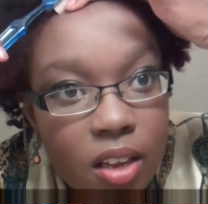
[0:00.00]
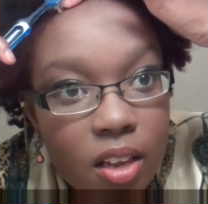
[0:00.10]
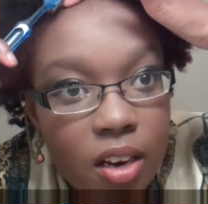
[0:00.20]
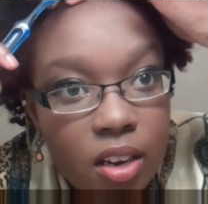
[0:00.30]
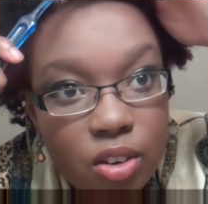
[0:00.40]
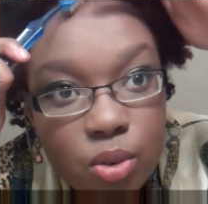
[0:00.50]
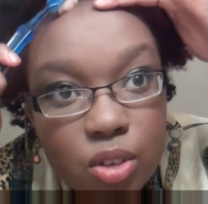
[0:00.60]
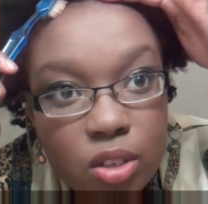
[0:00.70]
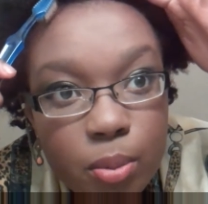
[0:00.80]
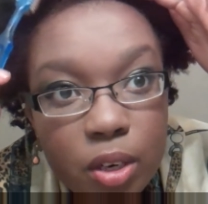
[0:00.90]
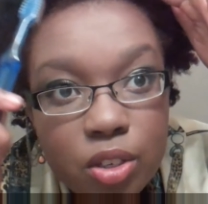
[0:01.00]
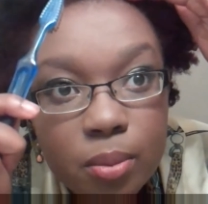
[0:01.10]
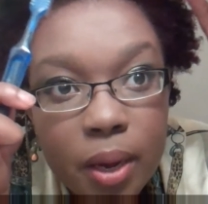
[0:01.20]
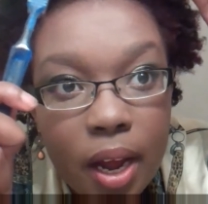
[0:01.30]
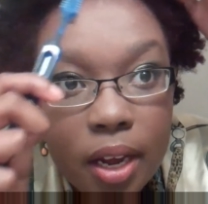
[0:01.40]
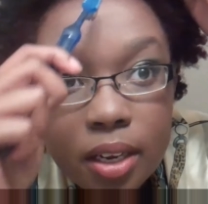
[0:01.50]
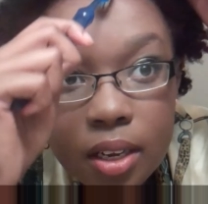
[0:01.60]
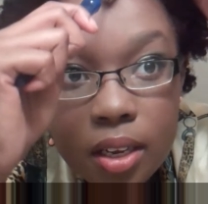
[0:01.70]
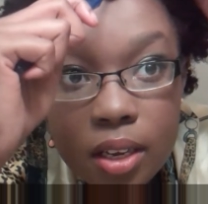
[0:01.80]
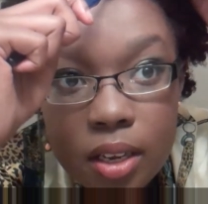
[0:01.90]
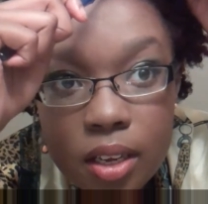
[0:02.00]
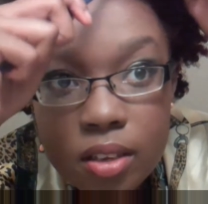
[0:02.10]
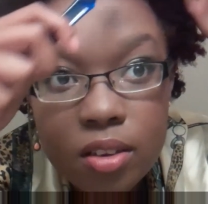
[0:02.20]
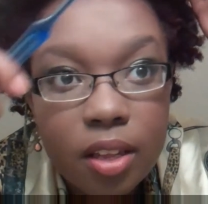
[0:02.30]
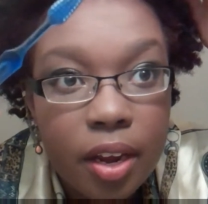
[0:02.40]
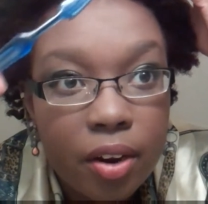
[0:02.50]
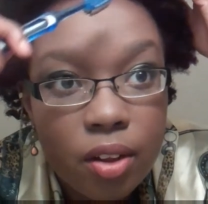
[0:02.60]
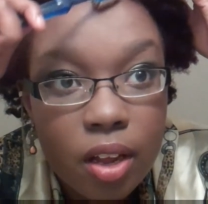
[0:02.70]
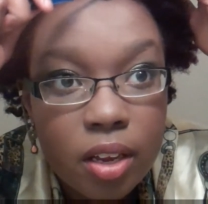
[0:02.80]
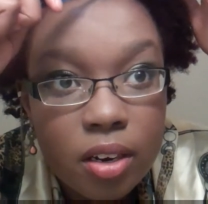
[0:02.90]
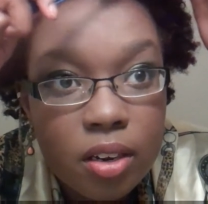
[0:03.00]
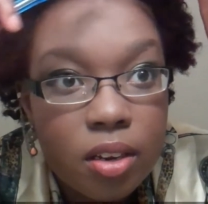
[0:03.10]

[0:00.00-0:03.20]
and I do just brush it back into the hairline.